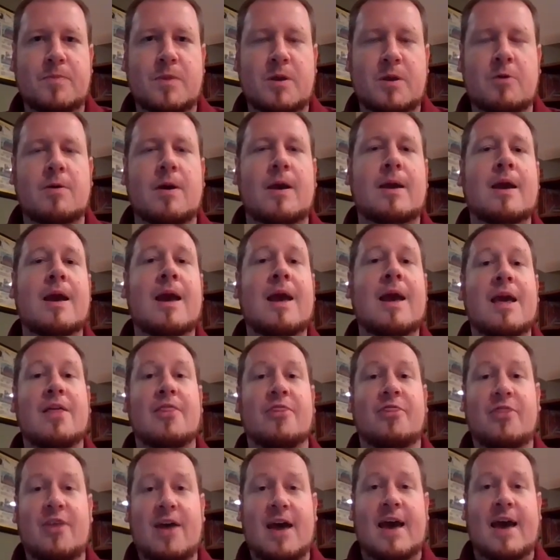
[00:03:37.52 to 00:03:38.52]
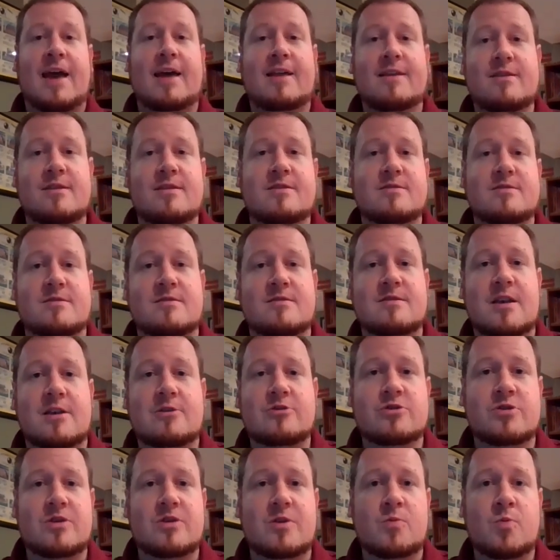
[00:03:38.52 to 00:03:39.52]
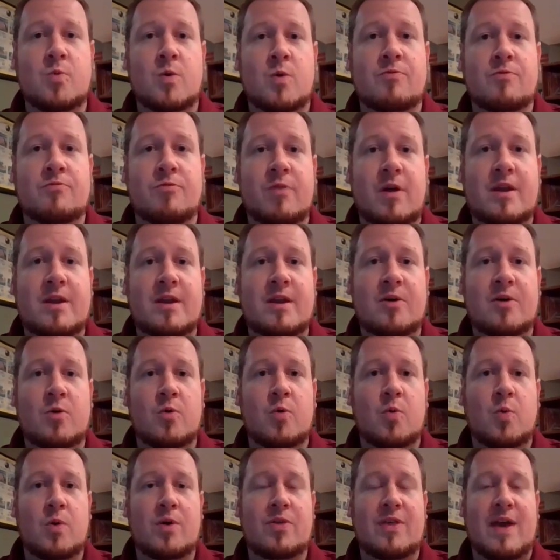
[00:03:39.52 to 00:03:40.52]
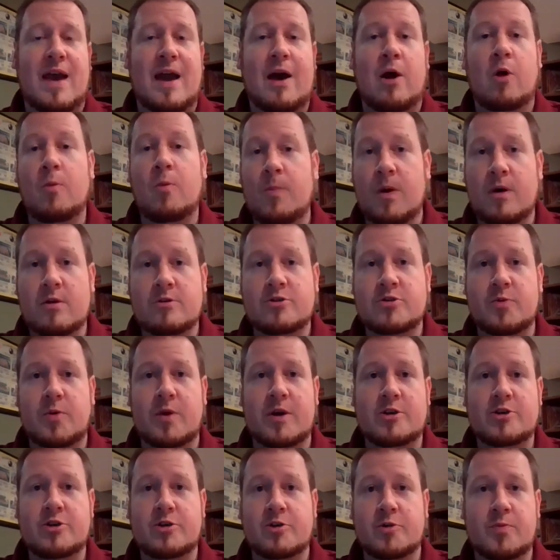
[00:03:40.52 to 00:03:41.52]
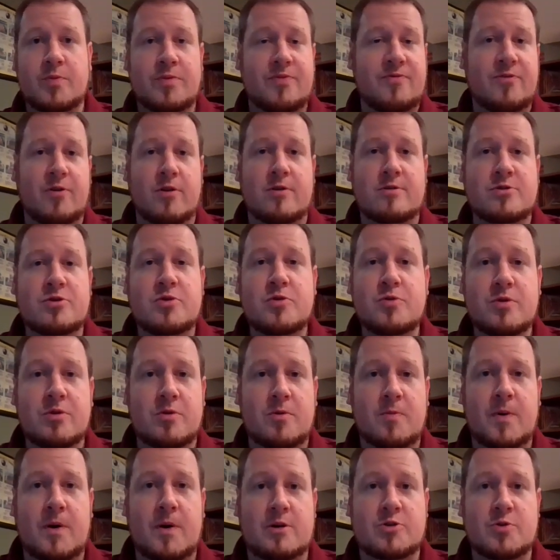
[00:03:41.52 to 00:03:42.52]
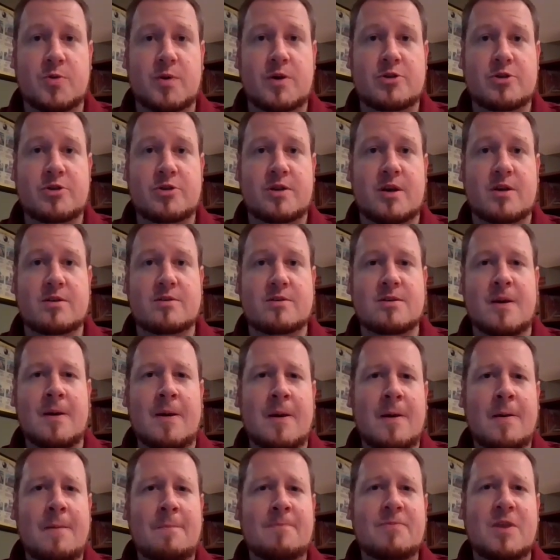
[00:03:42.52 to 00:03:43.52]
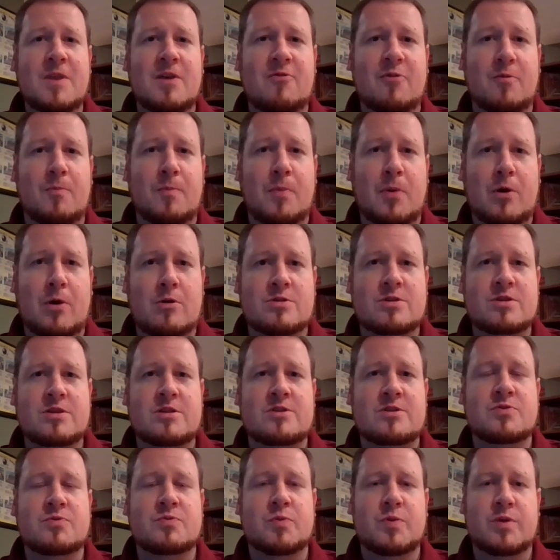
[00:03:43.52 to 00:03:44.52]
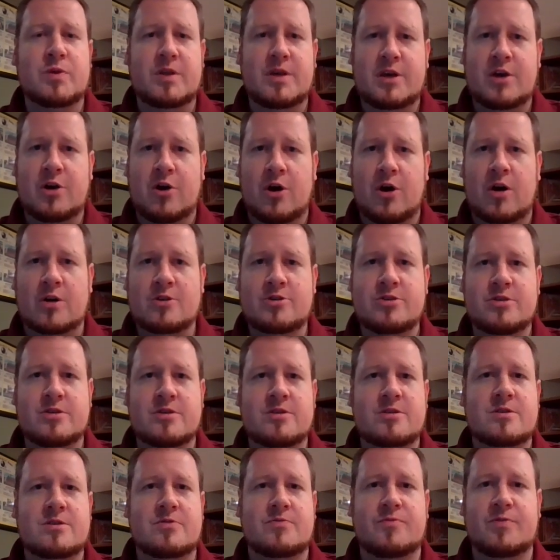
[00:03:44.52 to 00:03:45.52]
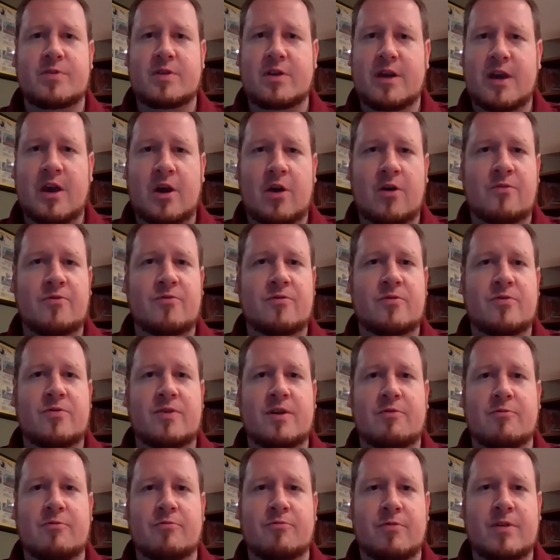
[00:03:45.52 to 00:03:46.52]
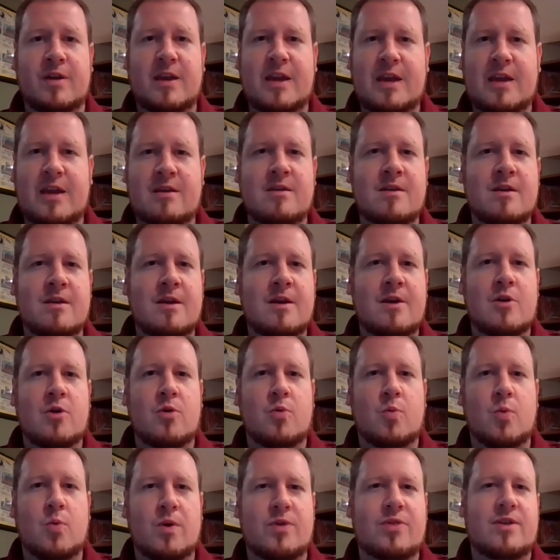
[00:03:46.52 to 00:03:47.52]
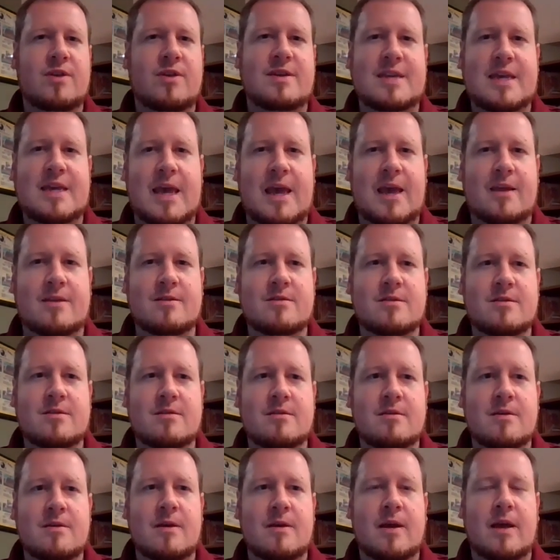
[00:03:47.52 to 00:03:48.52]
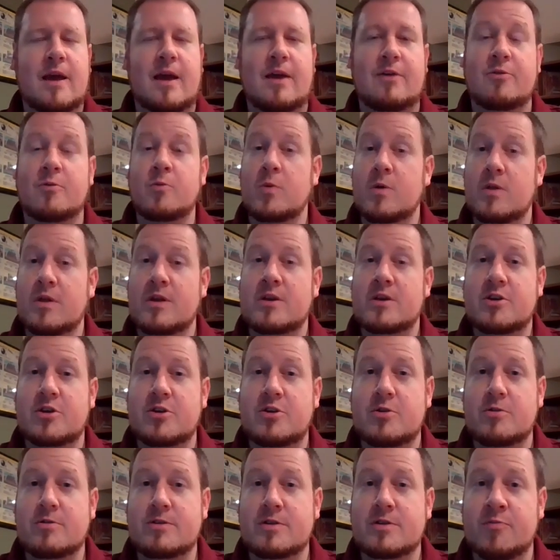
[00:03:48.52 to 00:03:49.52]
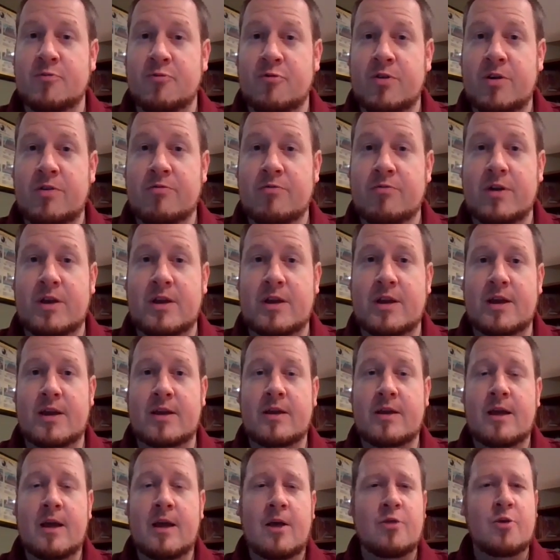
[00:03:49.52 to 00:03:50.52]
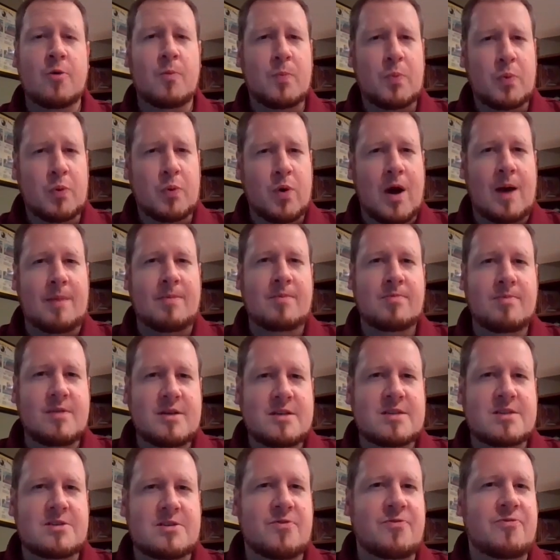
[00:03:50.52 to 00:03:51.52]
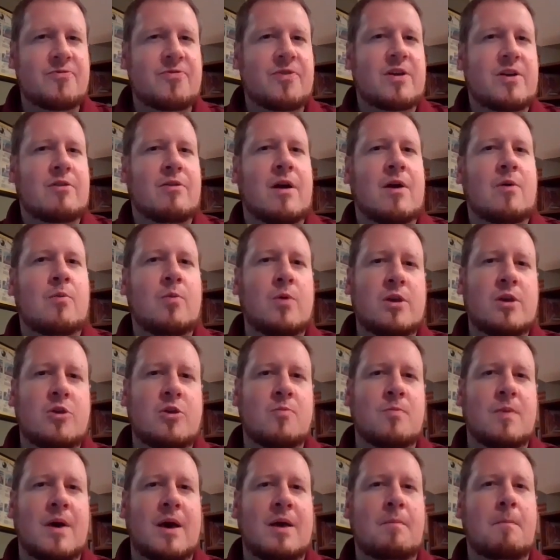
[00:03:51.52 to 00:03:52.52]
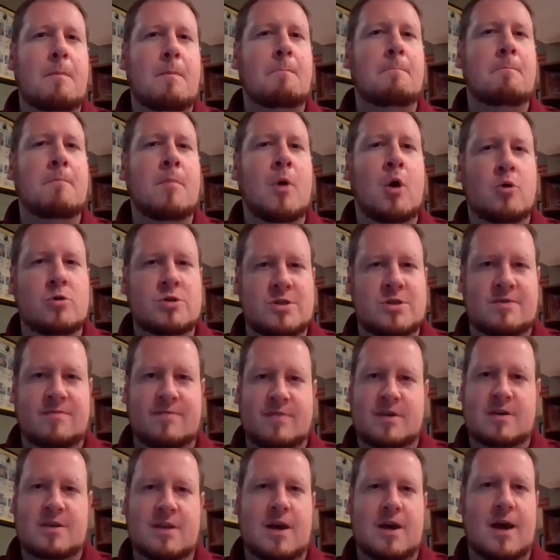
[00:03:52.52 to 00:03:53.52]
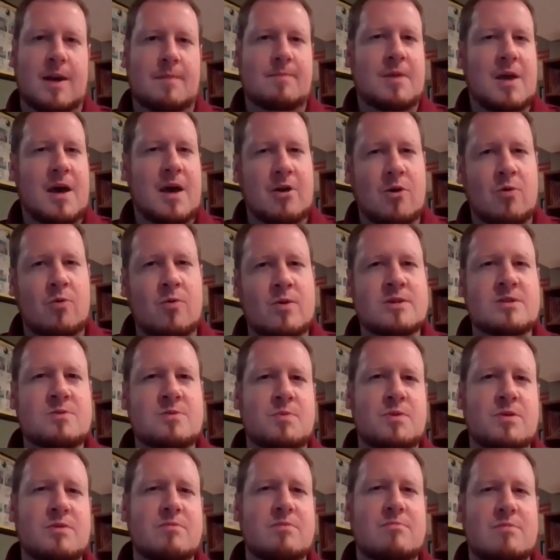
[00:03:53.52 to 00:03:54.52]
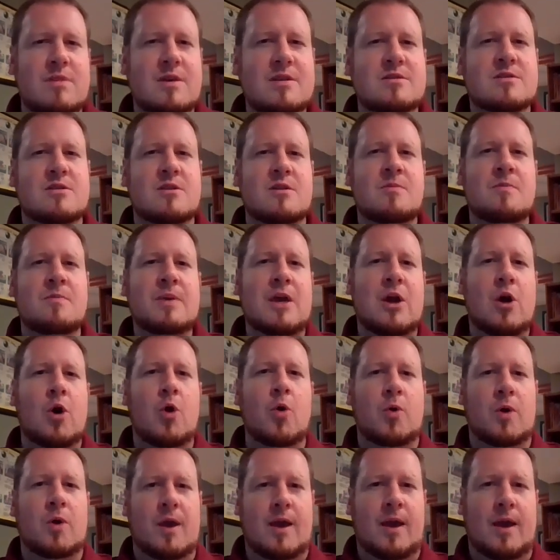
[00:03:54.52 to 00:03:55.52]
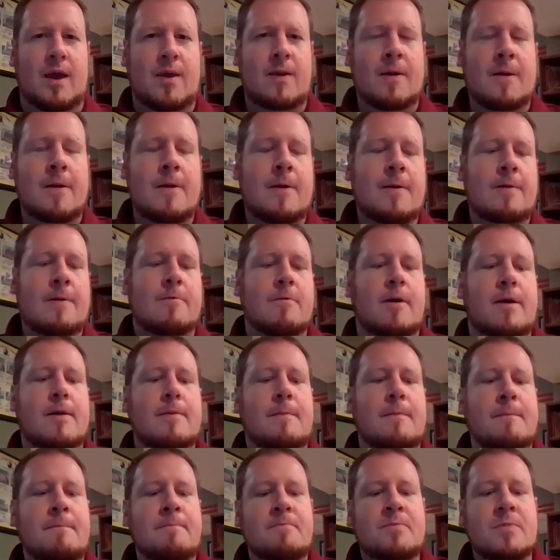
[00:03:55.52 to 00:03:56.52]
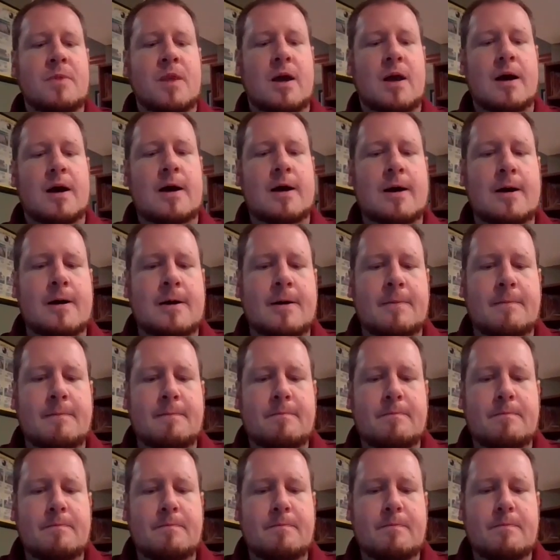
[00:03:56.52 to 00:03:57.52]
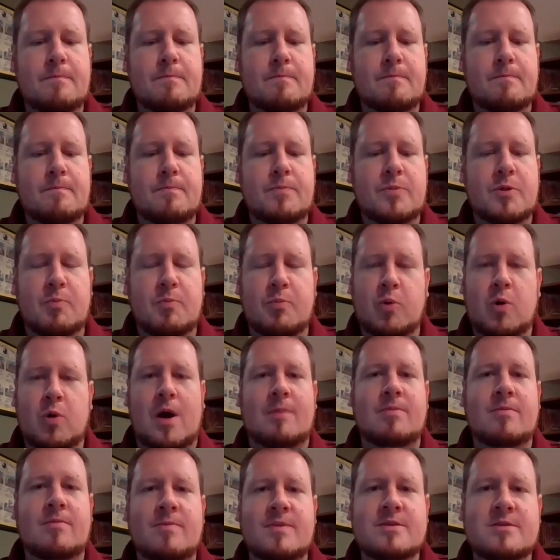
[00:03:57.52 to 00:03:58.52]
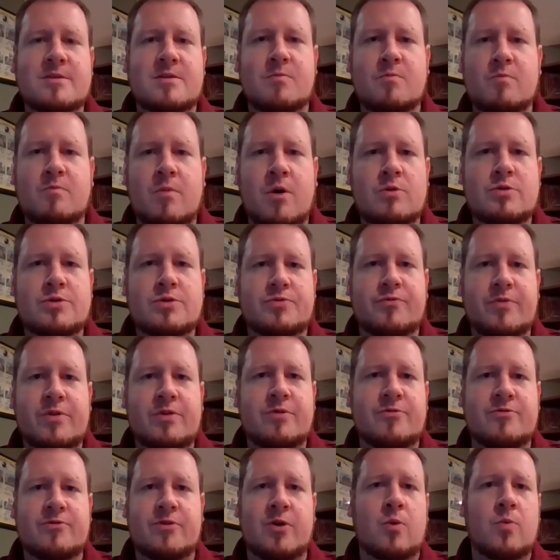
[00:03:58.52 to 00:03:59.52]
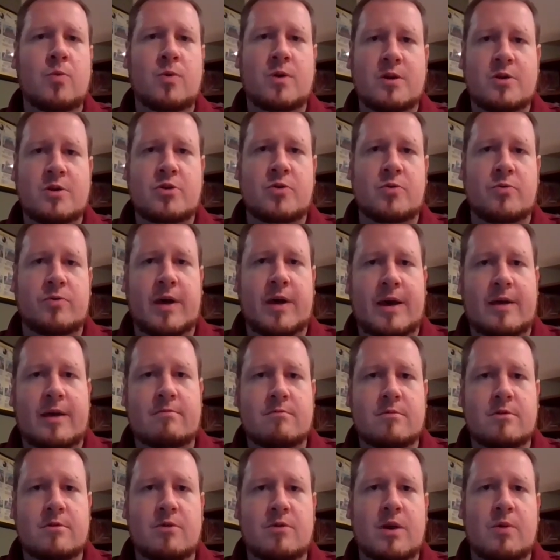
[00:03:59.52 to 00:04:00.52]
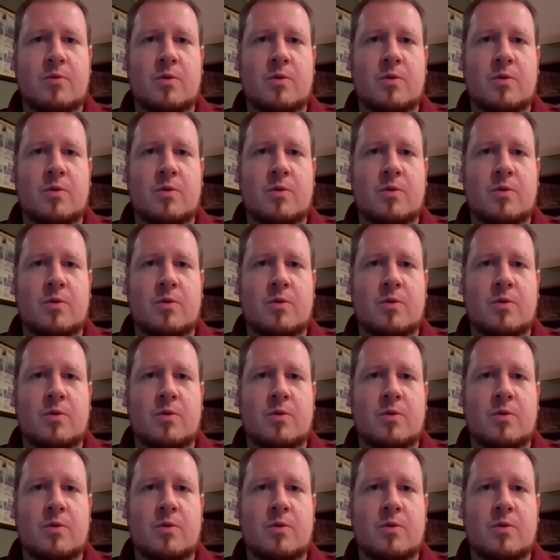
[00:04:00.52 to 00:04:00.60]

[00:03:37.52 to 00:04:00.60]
Okay, that is essentially what writing without punctuation or with far too little punctuation does. If a person is really cautious and really careful and they read with intent and they're willing to do some rereading, they'll probably still figure out what you meant most of the time. Not always, but it's going to be okay, right? The problem is that most readers don't want to do that. Okay,